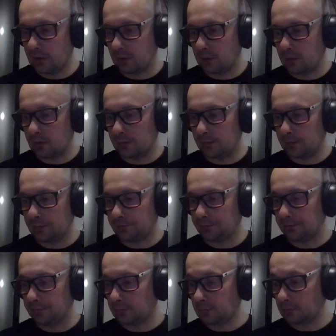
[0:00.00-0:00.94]
Um,
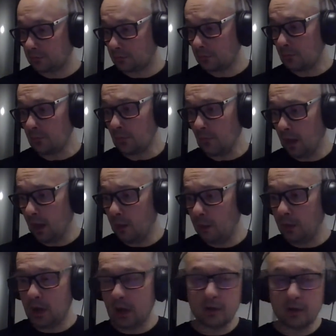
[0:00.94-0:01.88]

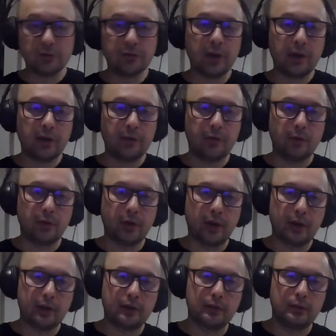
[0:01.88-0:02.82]
I'm getting ready
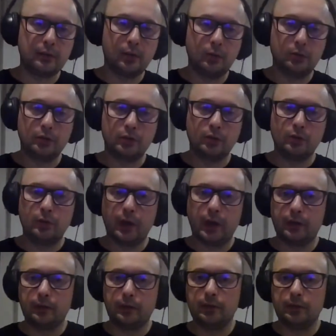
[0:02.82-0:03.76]
for that also,
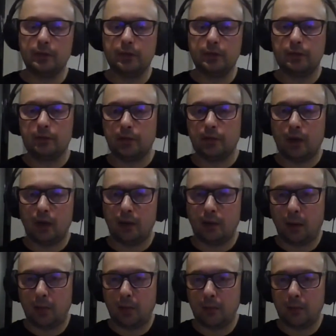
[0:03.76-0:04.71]
and uh,
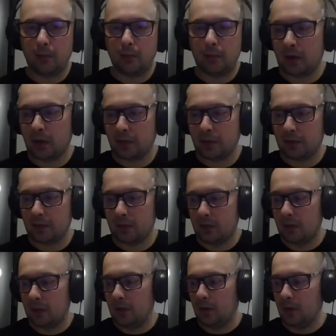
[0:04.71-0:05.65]
I, I'm gonna
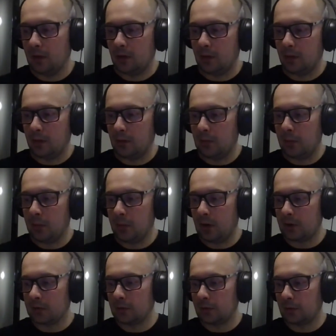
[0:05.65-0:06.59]
have a a,
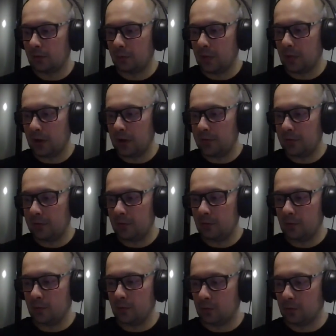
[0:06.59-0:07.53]
a, part of
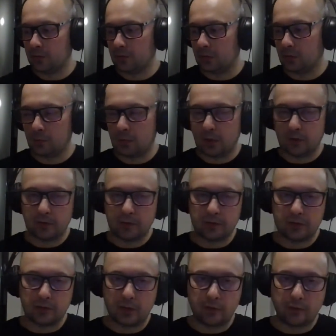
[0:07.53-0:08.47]
my film also
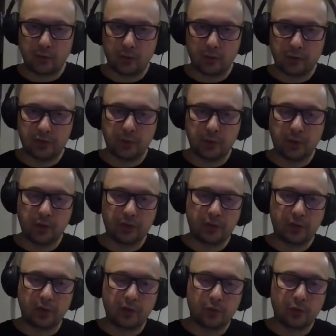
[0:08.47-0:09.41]
about the star forts
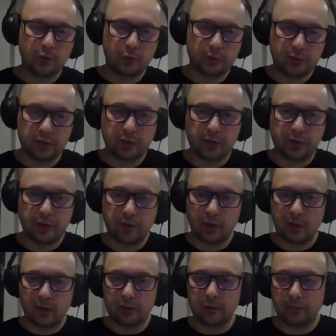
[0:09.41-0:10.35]
because star forts,
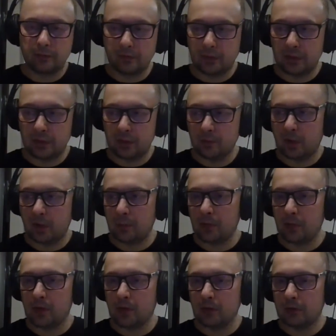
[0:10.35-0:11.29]
in
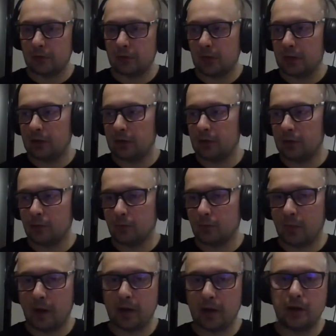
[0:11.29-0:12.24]
my opinion
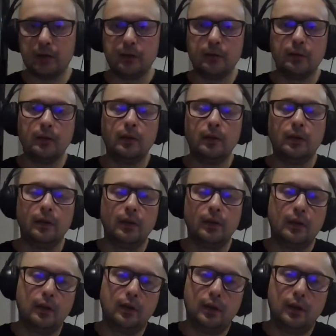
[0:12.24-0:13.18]
related to mining
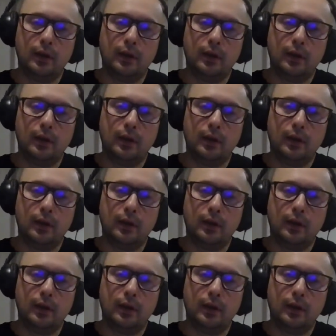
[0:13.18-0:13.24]
hmm.